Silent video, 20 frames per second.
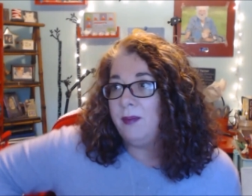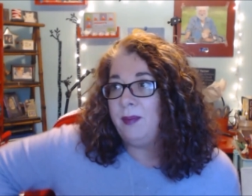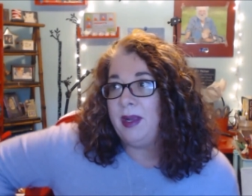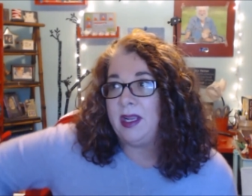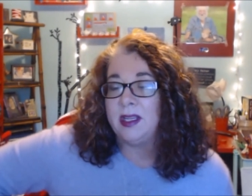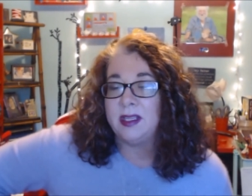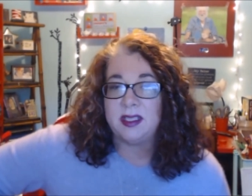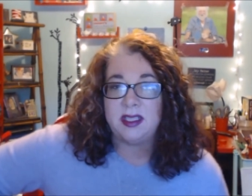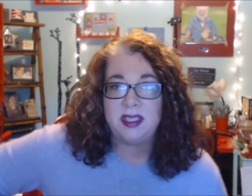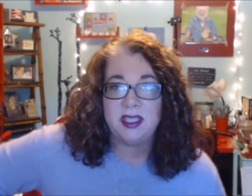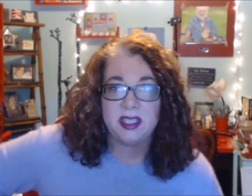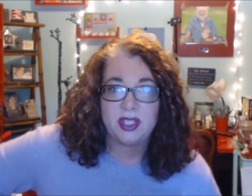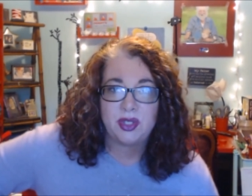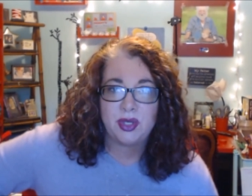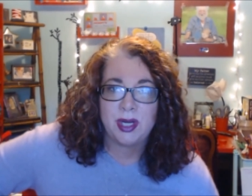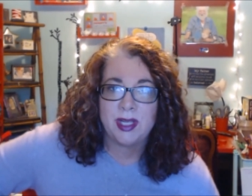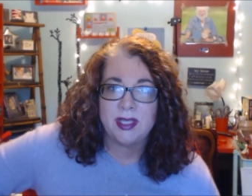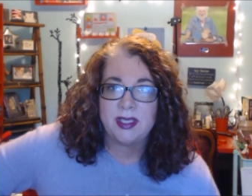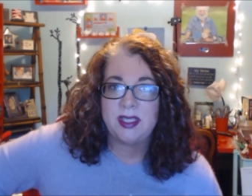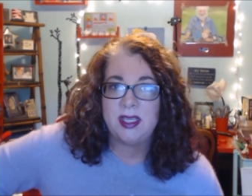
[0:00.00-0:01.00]
Because
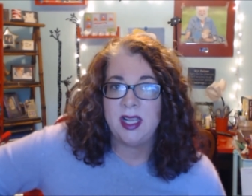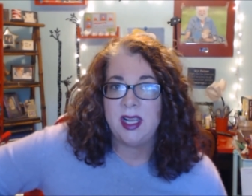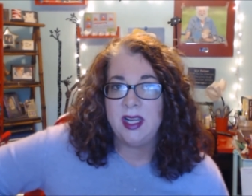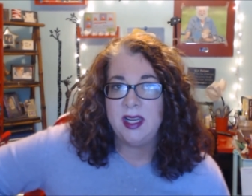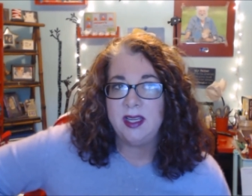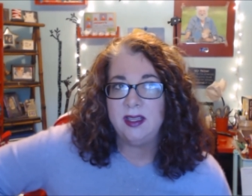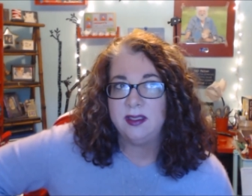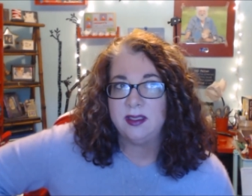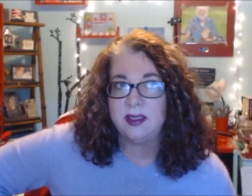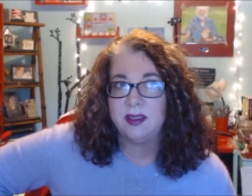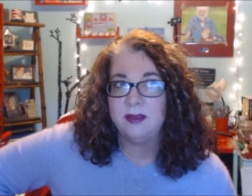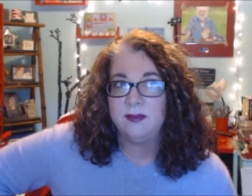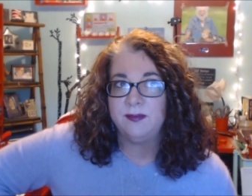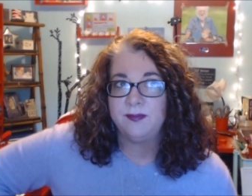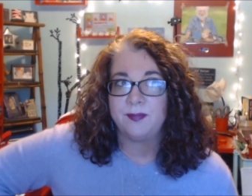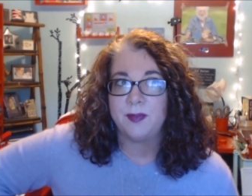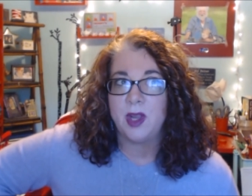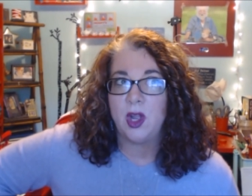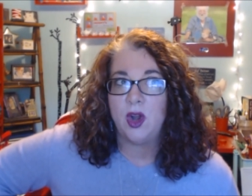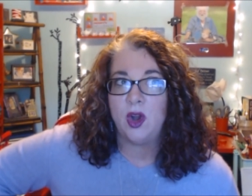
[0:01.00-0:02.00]
distress stains
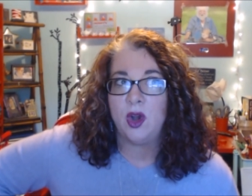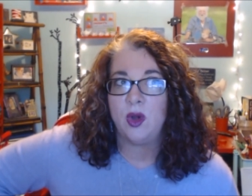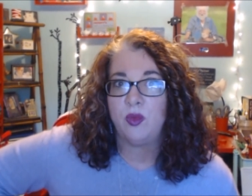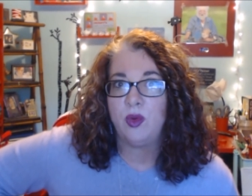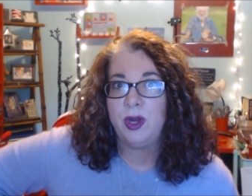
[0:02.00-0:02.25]
are